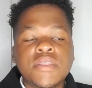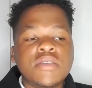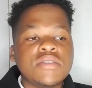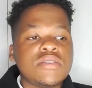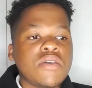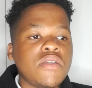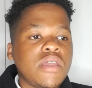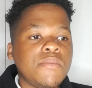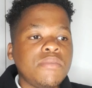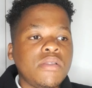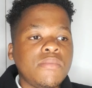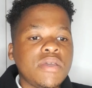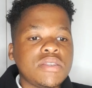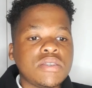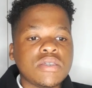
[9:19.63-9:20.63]
start
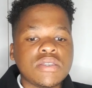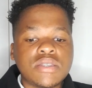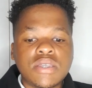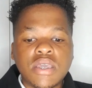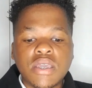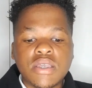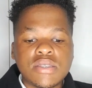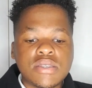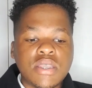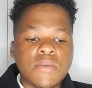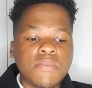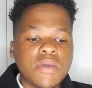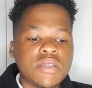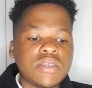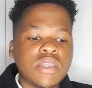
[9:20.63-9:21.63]
implementing, taking step
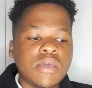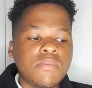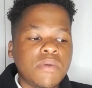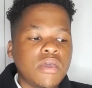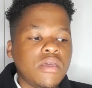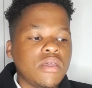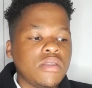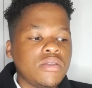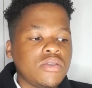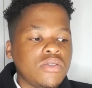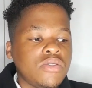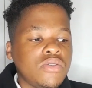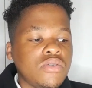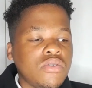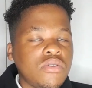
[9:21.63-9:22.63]
by step, and
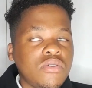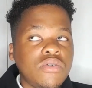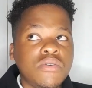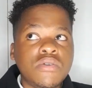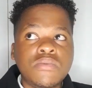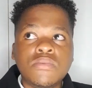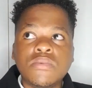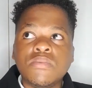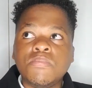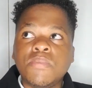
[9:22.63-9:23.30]
you could,